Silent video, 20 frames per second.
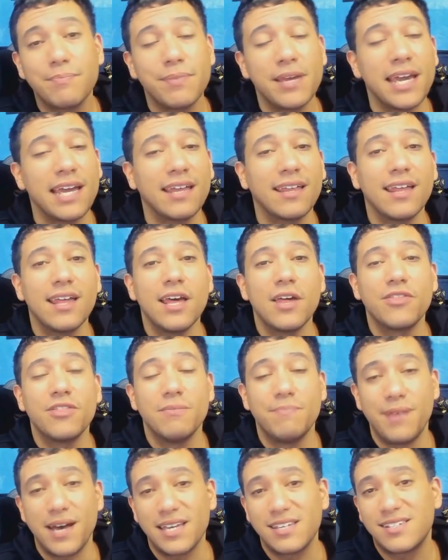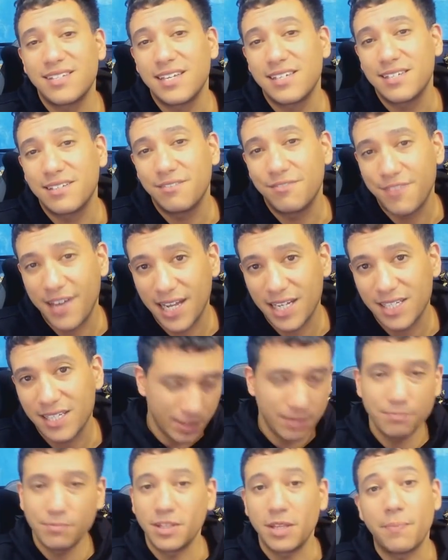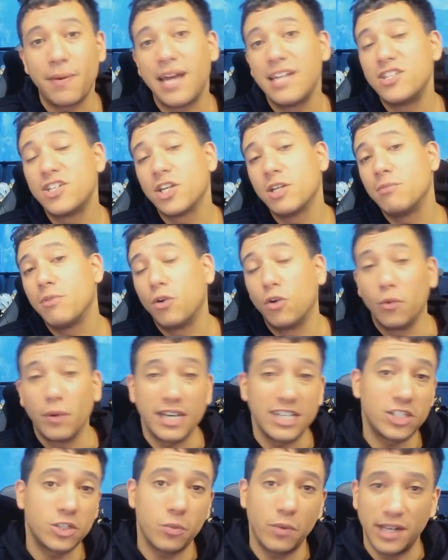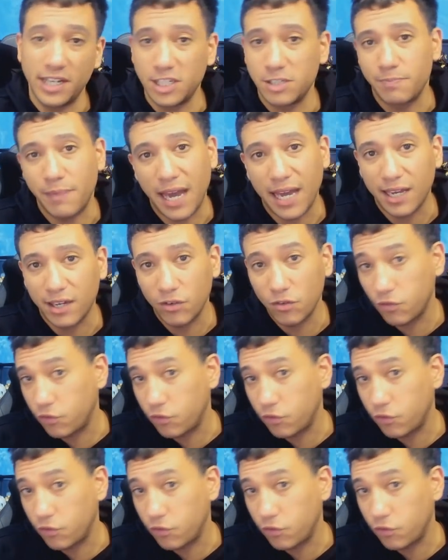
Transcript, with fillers: being the best disinfectant. But the pendulum always swings back and